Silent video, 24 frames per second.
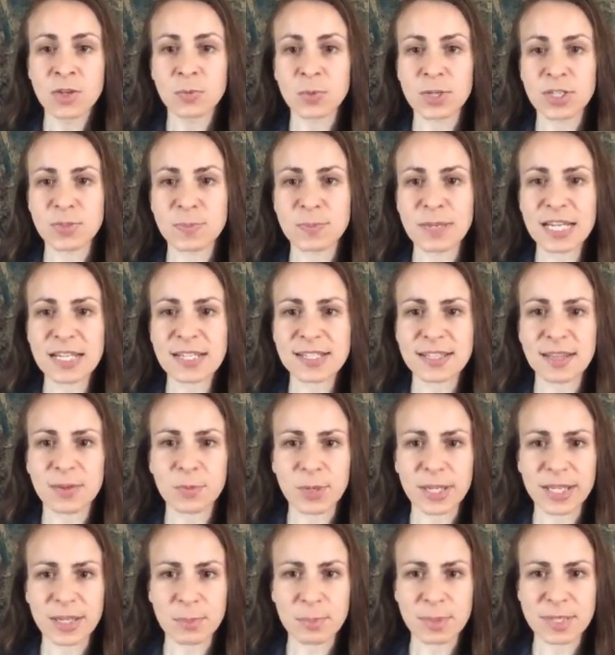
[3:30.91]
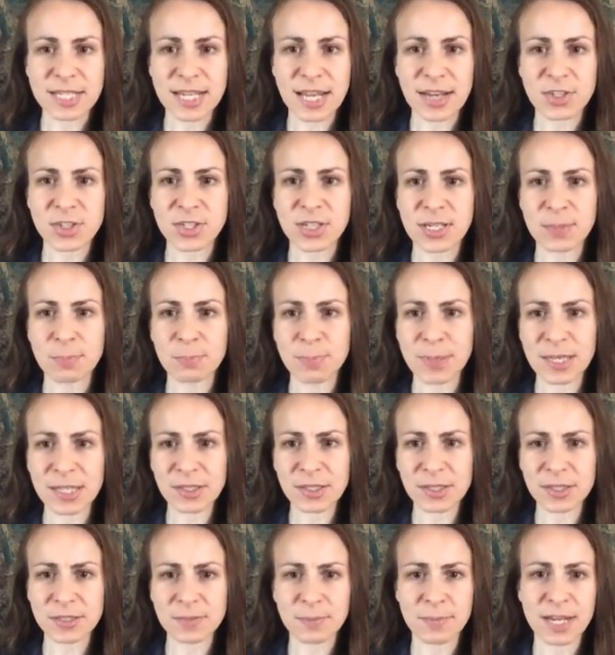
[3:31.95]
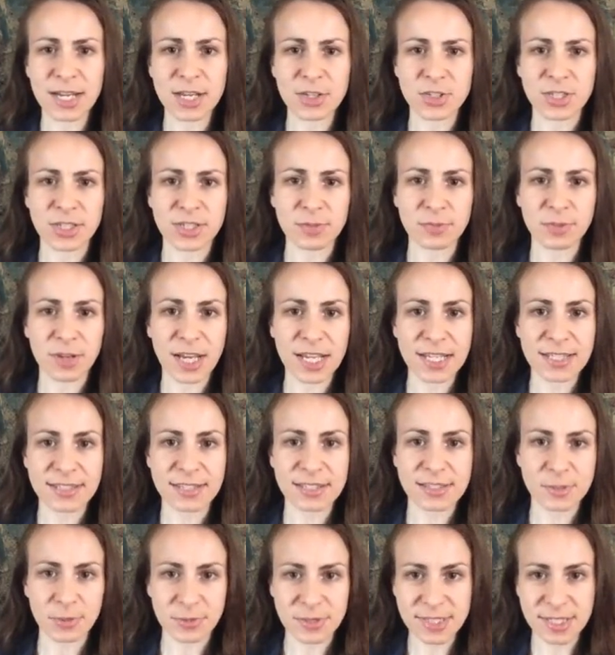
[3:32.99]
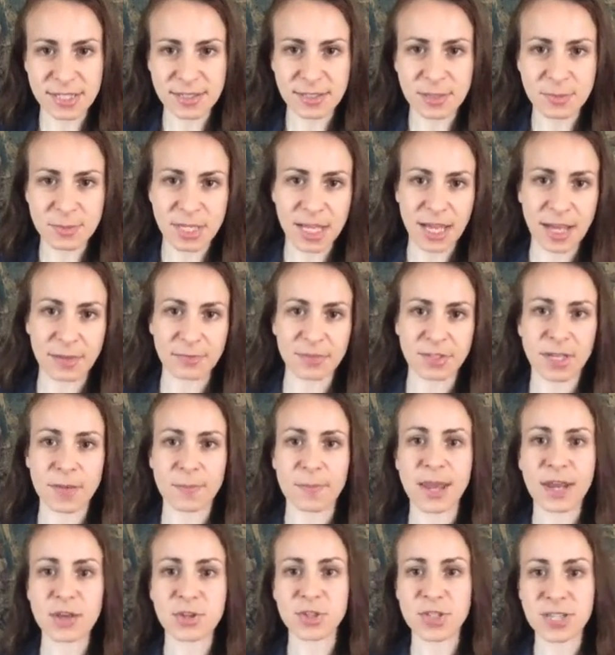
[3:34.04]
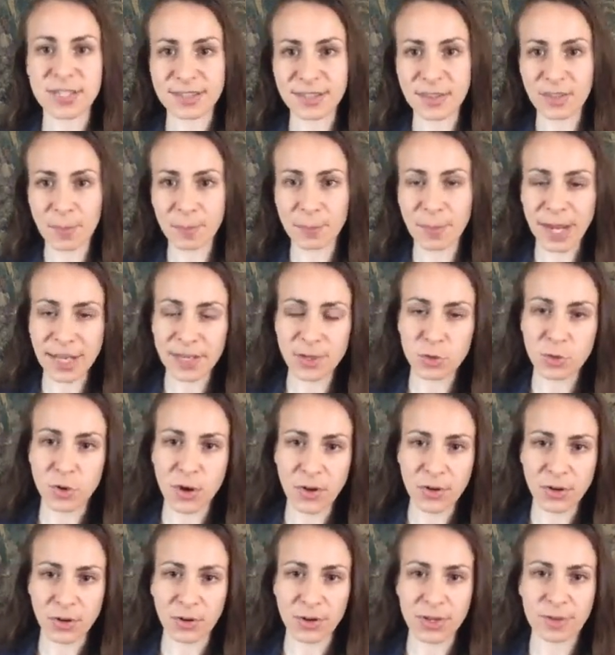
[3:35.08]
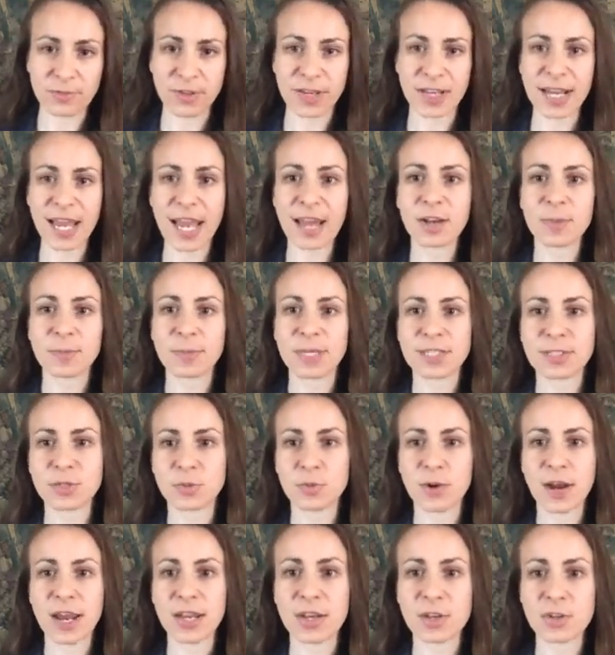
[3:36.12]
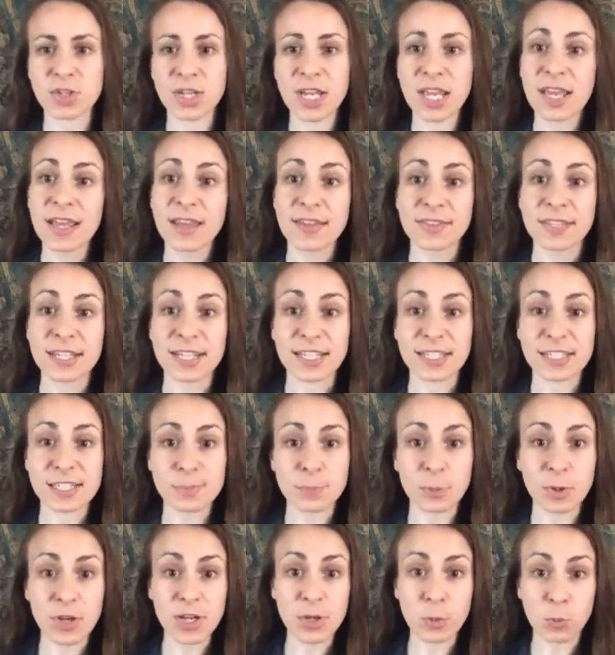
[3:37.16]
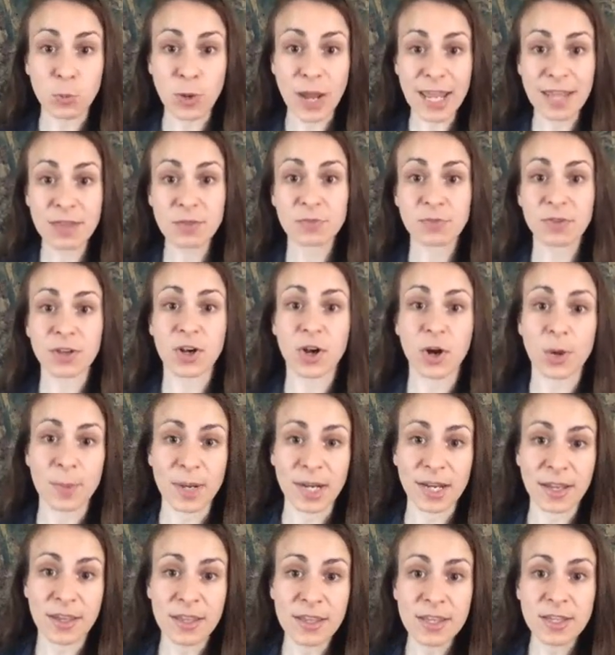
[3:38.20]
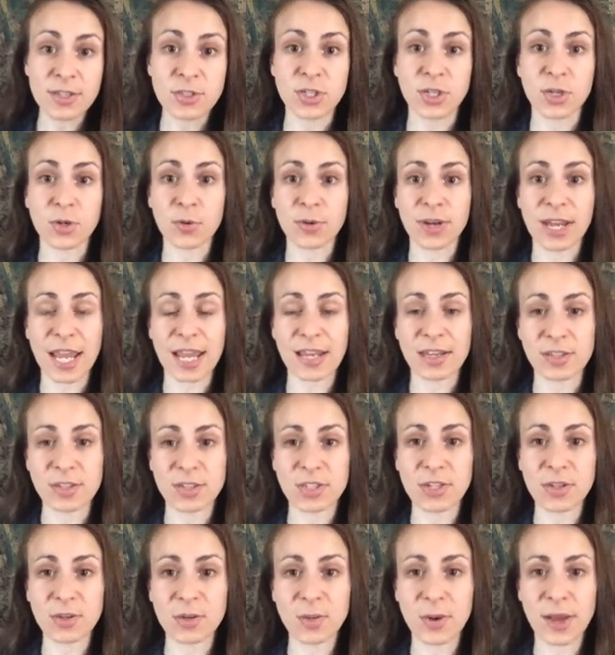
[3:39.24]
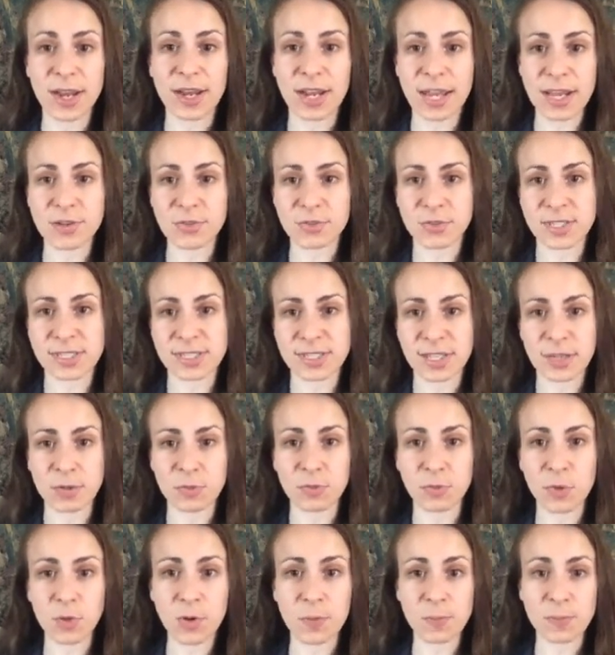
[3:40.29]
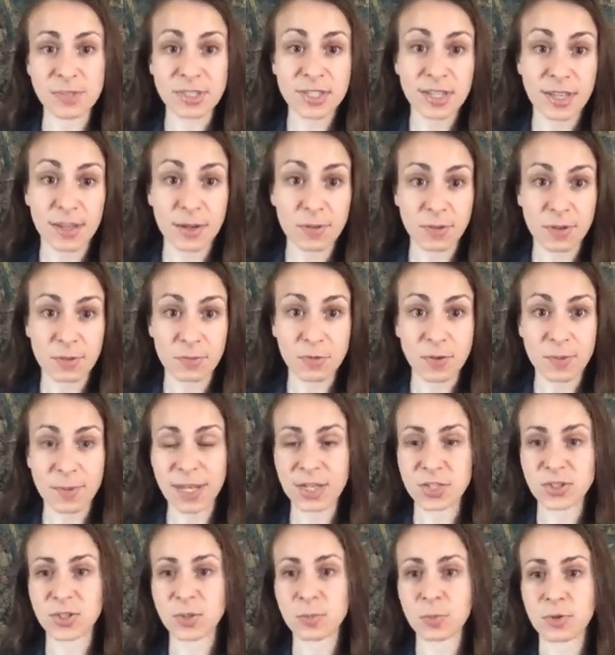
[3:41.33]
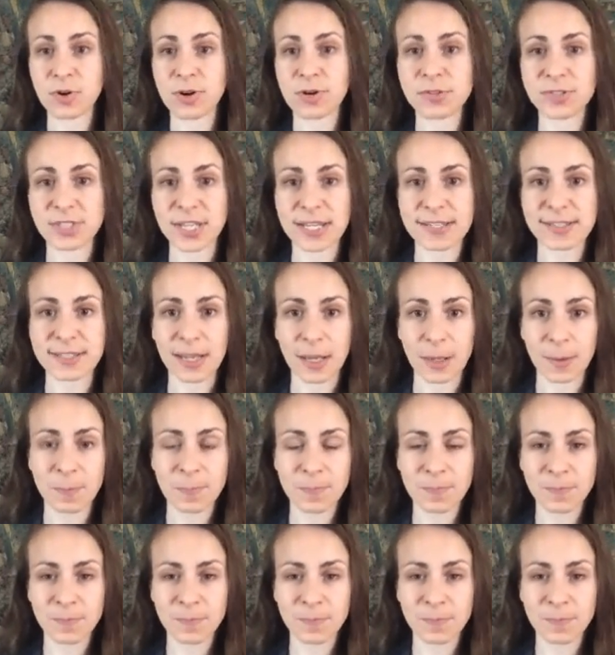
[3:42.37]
which means that we can potentially build miniature devices or systems that have dimensions in the micron or even nanometer range that exploit wave phenomena to create new and interesting forms of information processing.